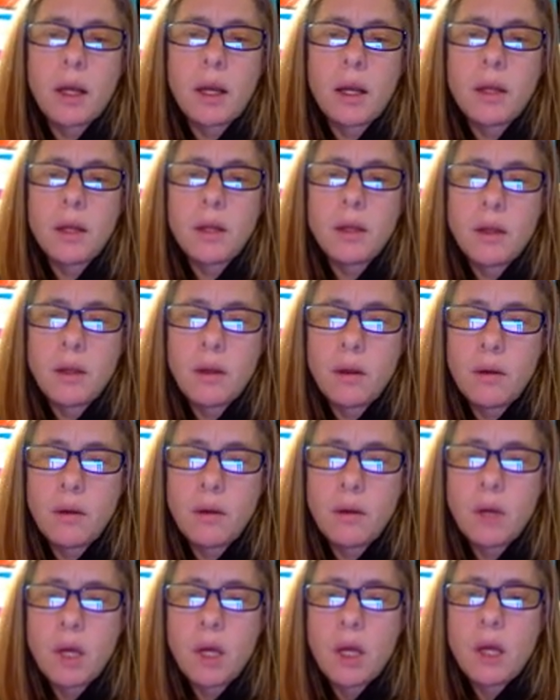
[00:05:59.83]

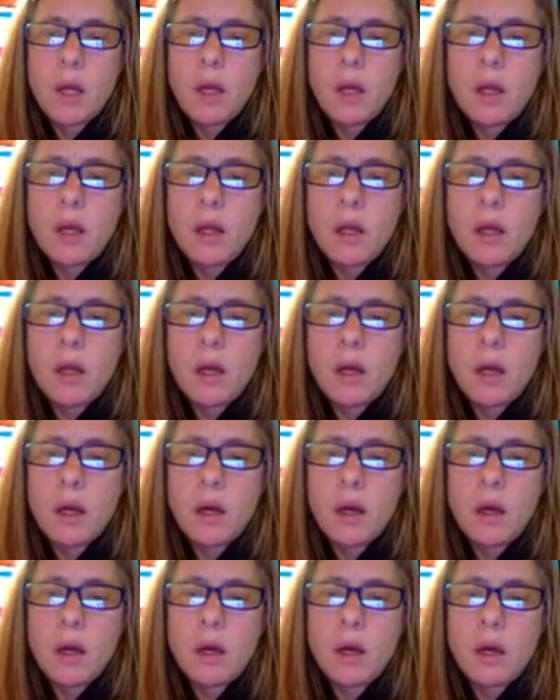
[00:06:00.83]
into
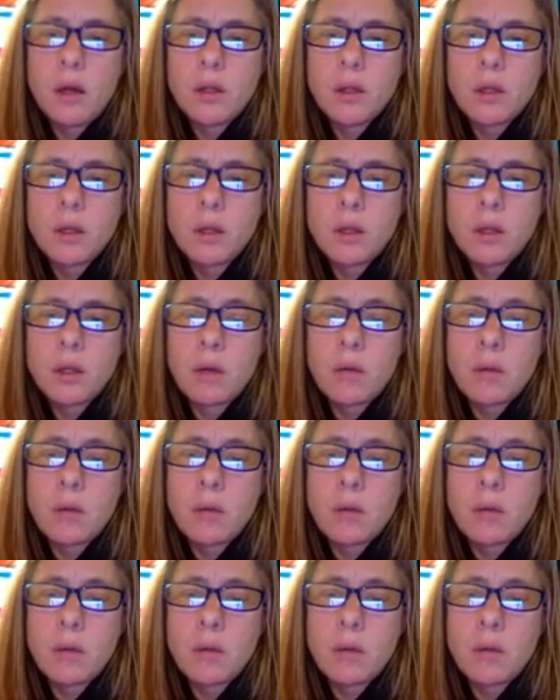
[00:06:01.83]
the sugar and